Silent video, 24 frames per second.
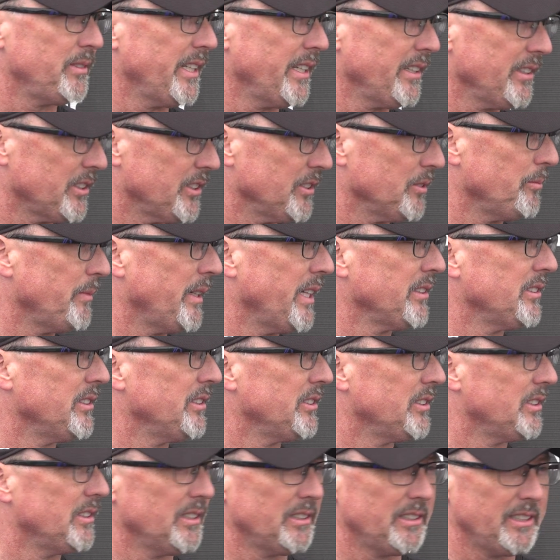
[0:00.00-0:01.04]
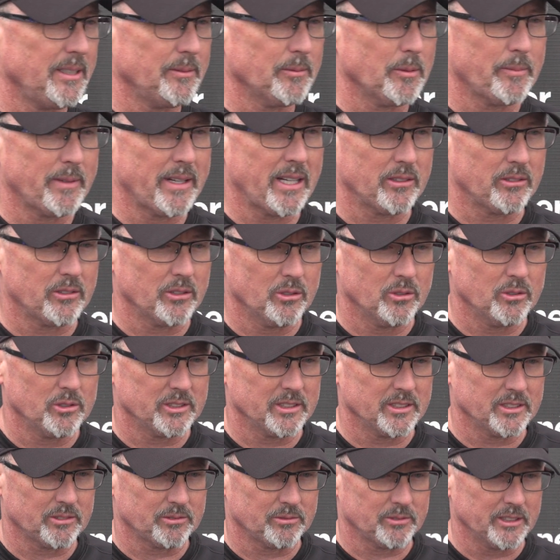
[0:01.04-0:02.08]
Dennis's message to the team about those is